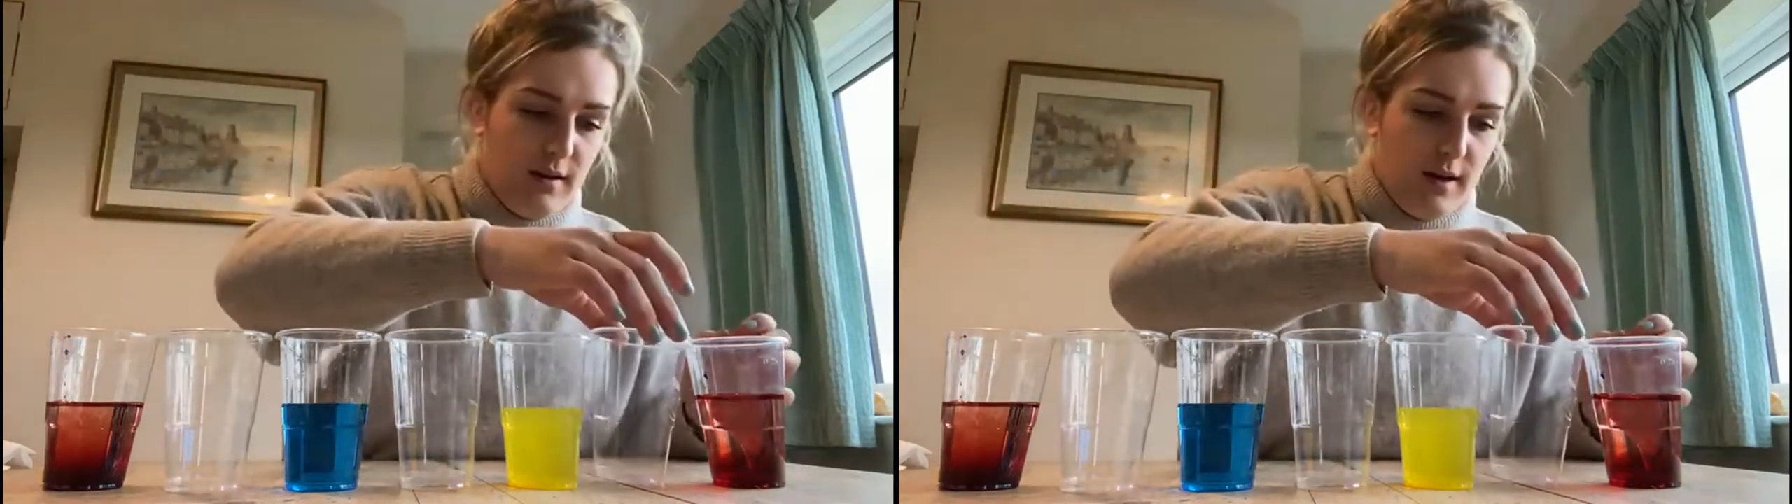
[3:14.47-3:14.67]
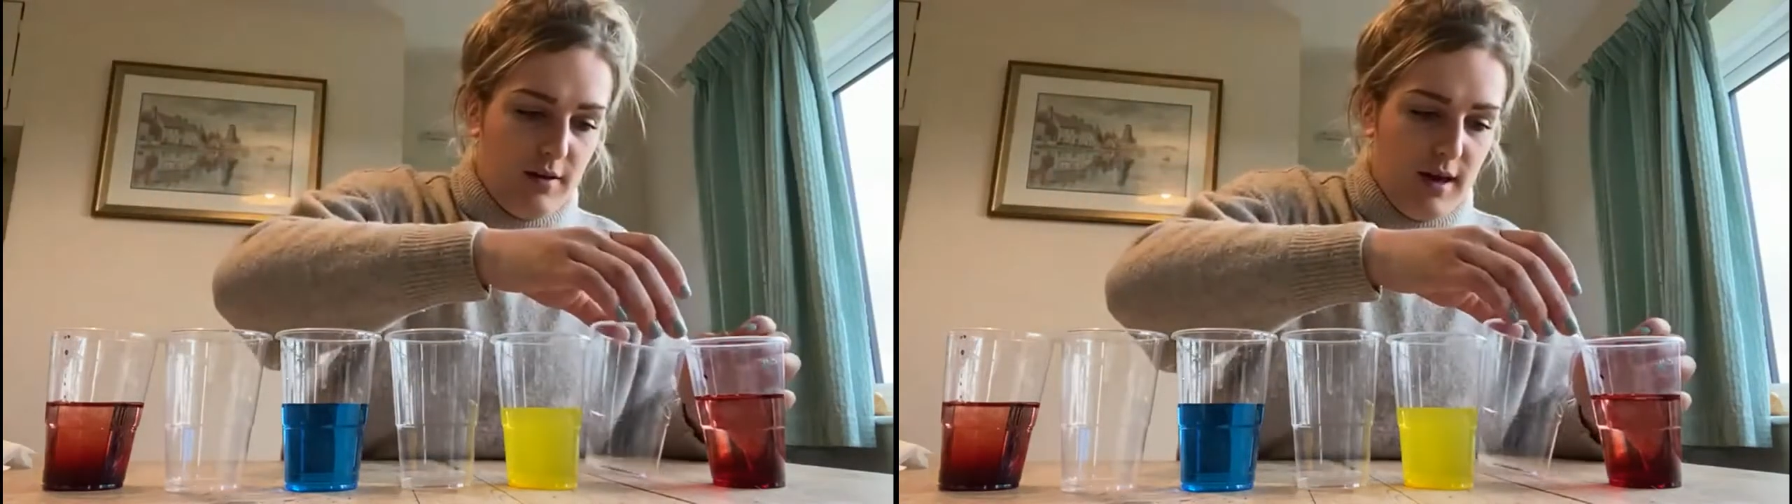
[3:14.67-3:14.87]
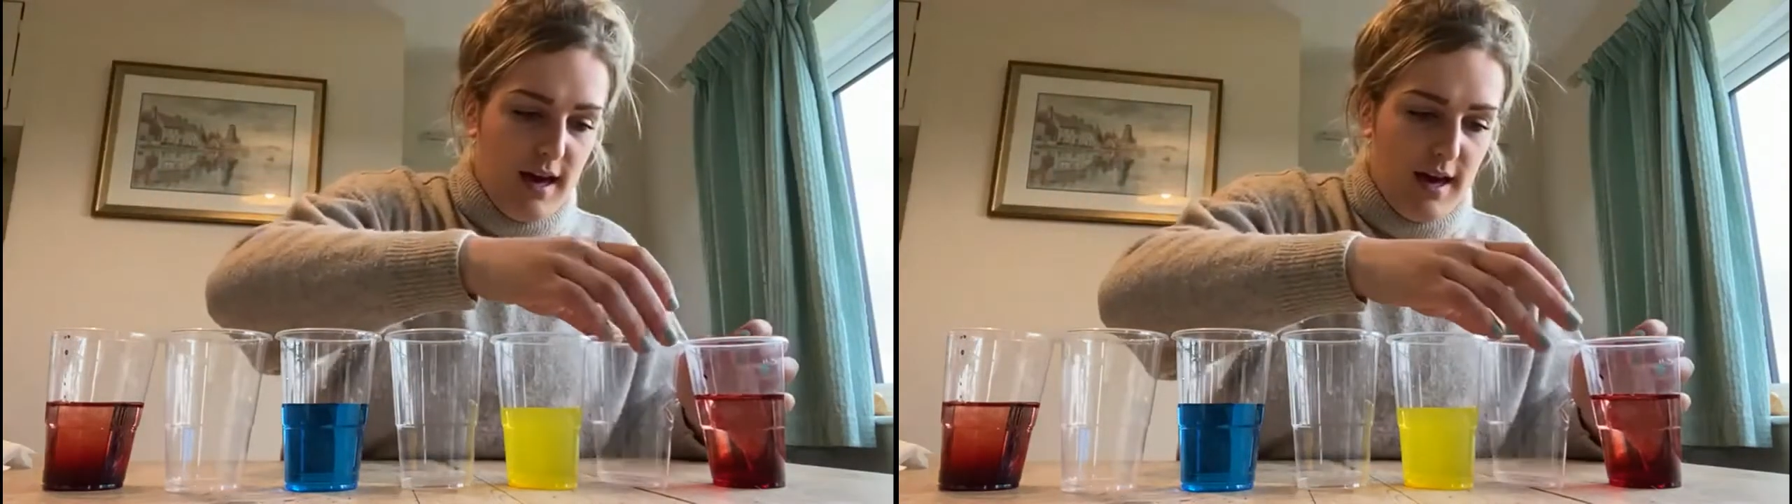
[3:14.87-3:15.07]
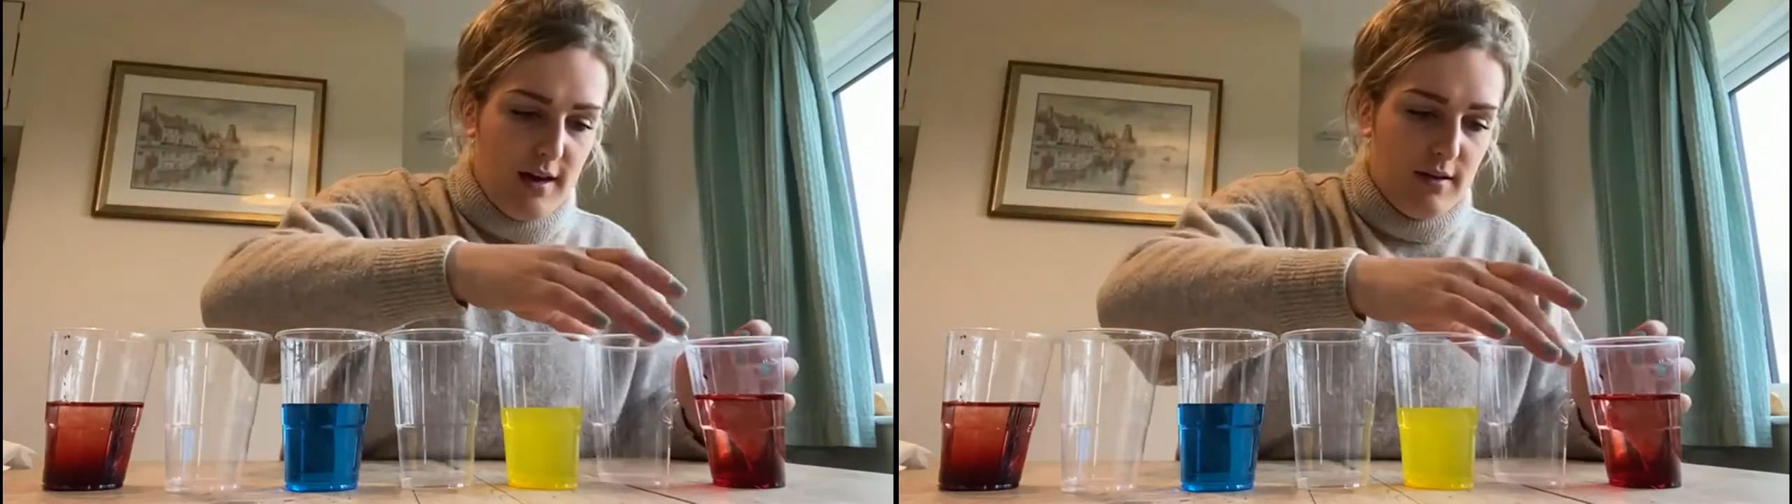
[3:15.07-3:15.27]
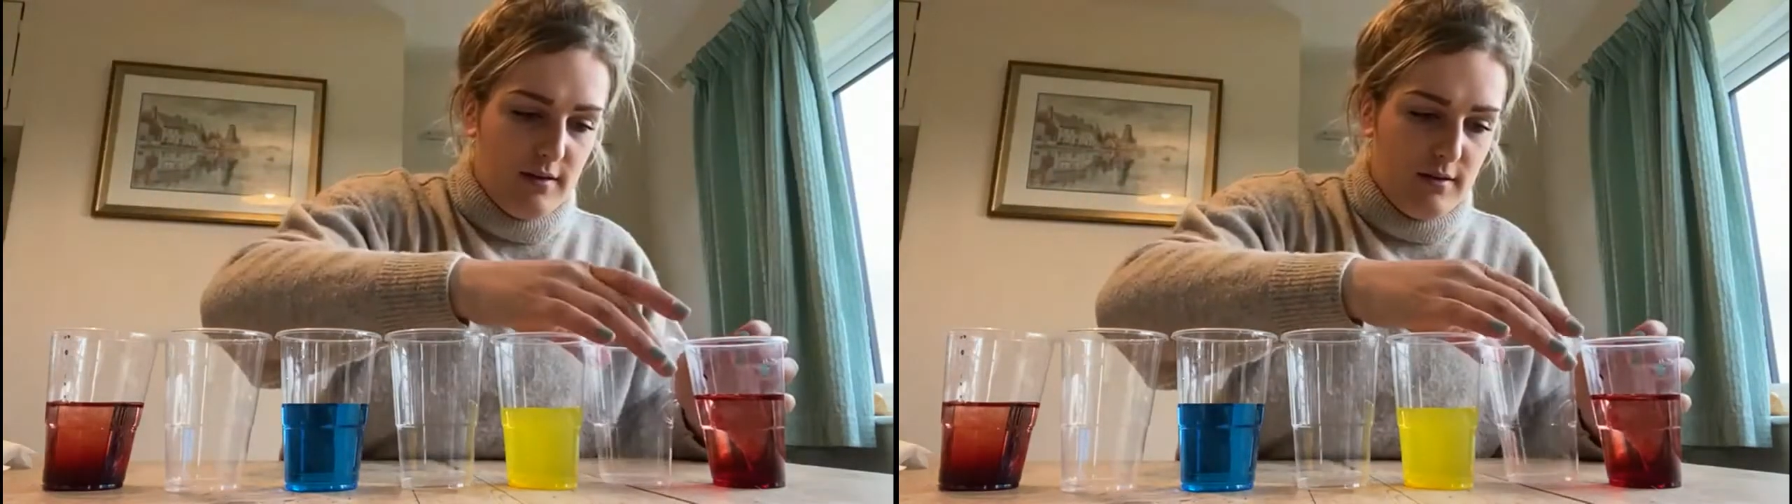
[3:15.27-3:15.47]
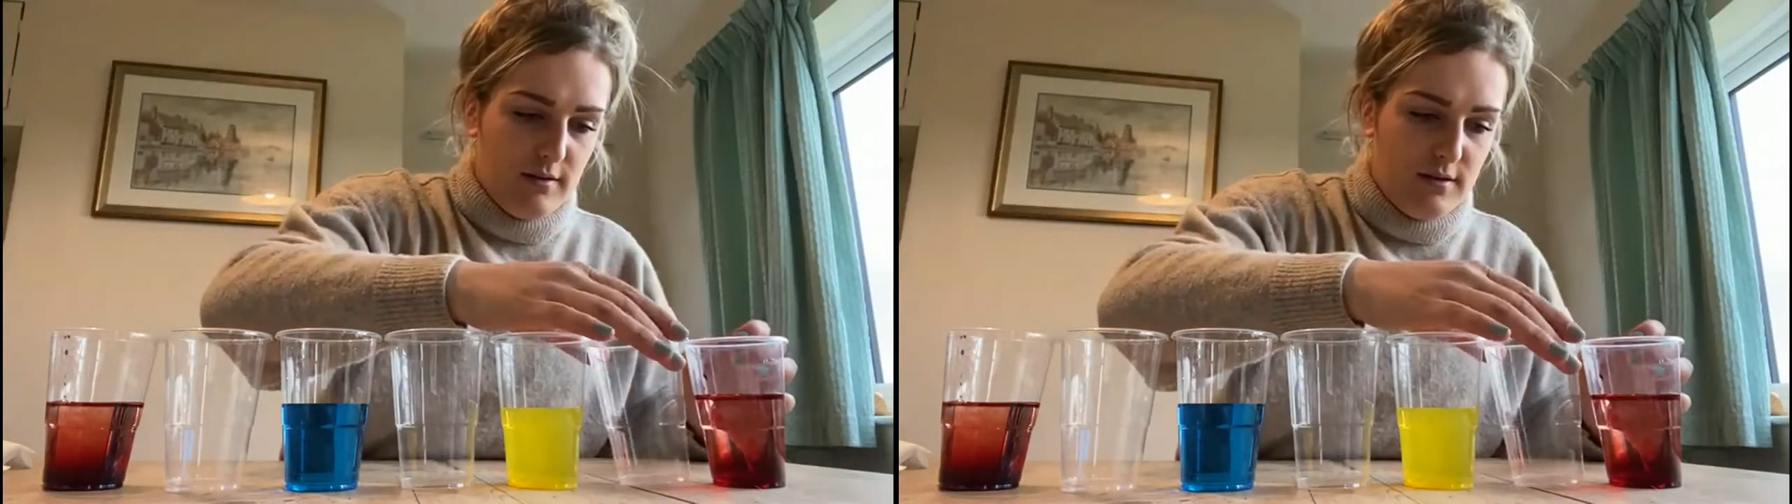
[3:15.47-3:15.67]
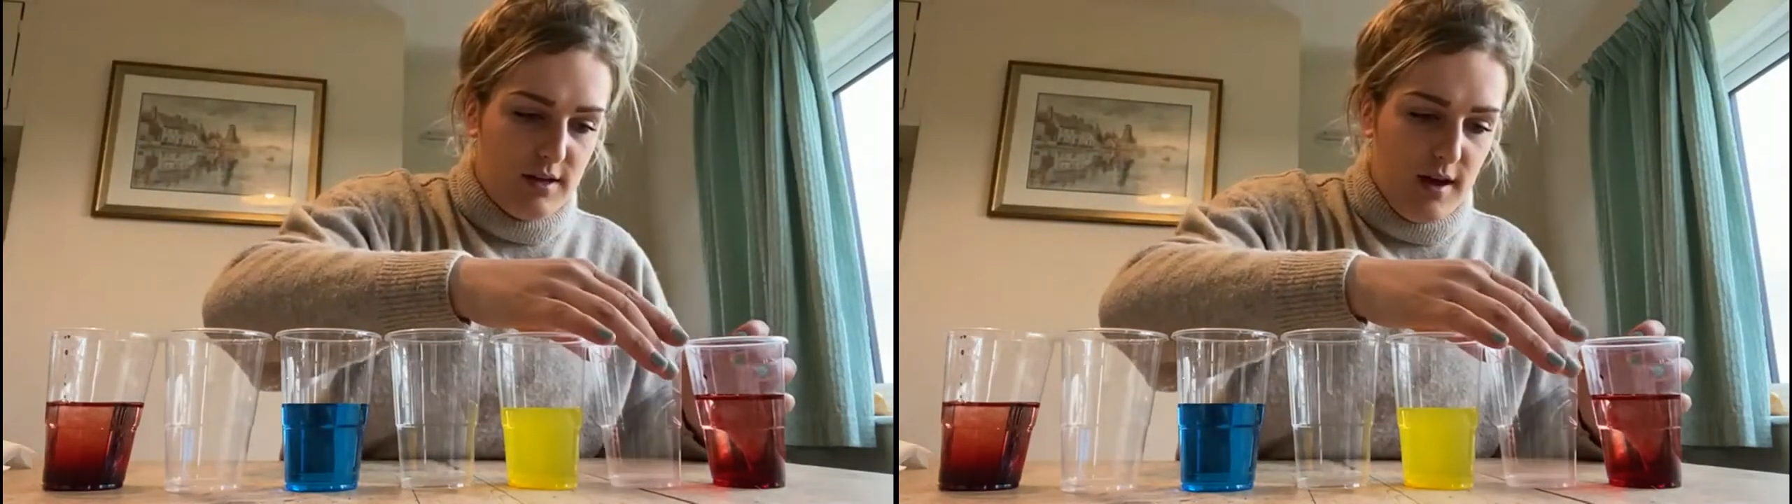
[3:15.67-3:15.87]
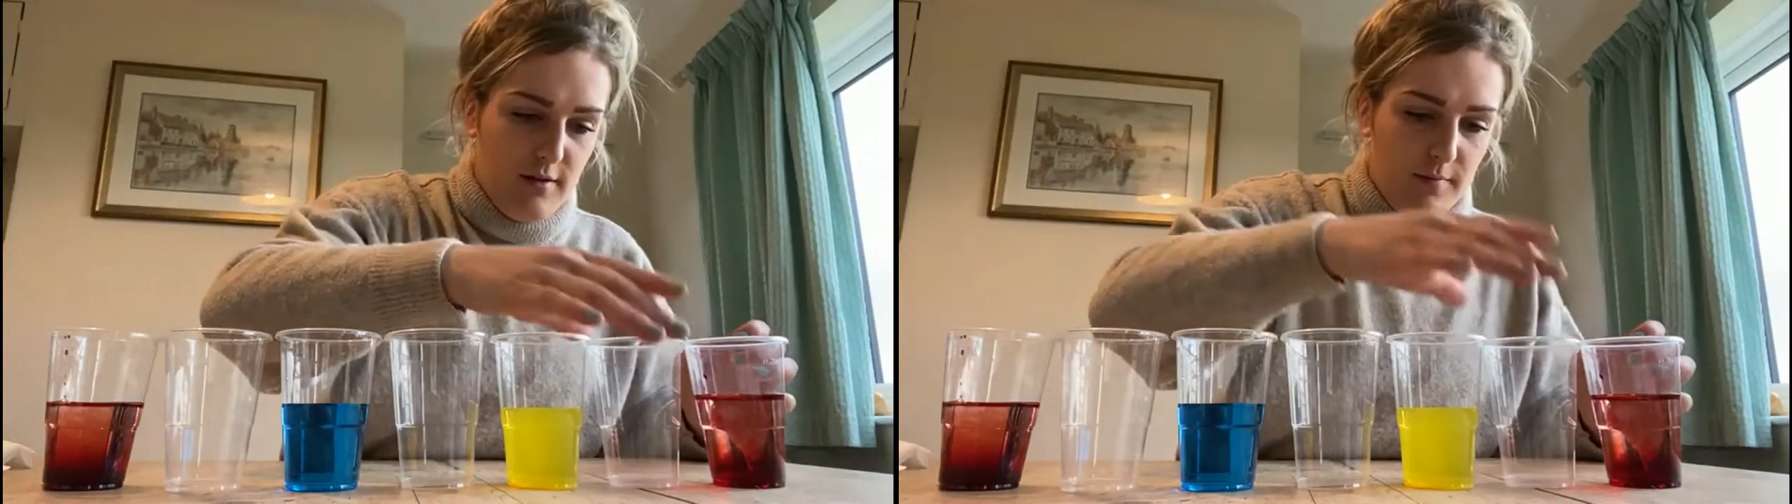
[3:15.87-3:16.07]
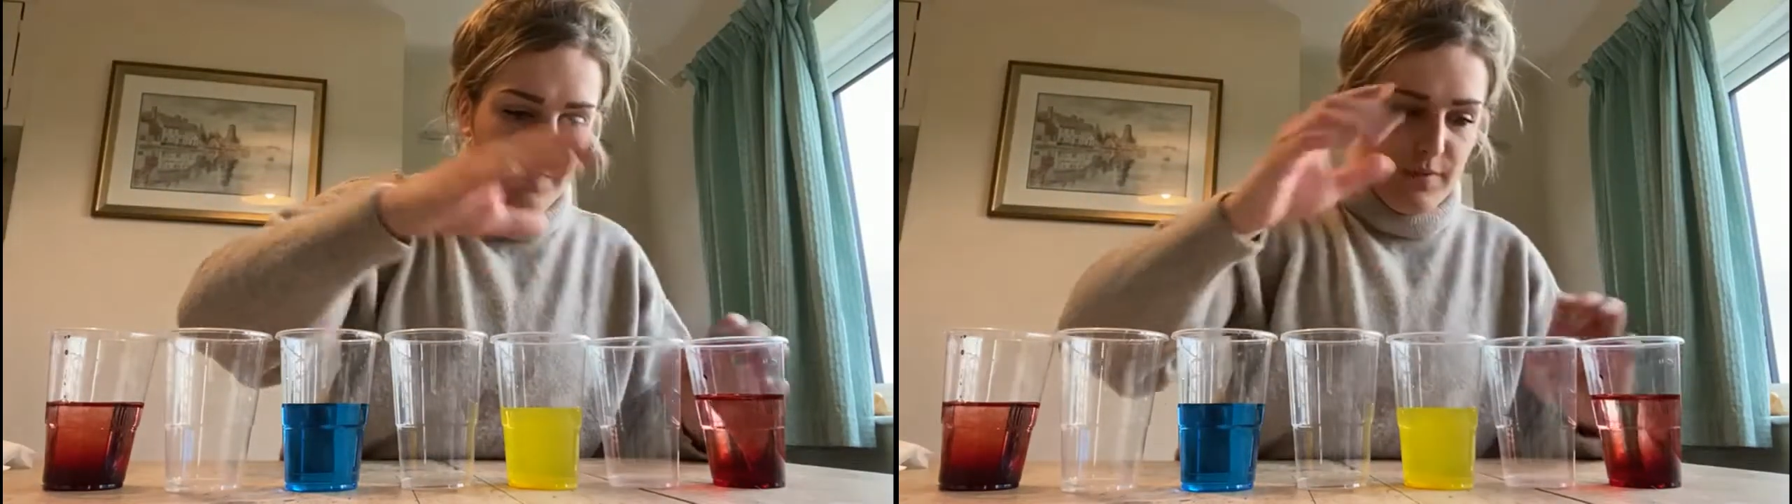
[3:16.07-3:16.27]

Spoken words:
Okay, so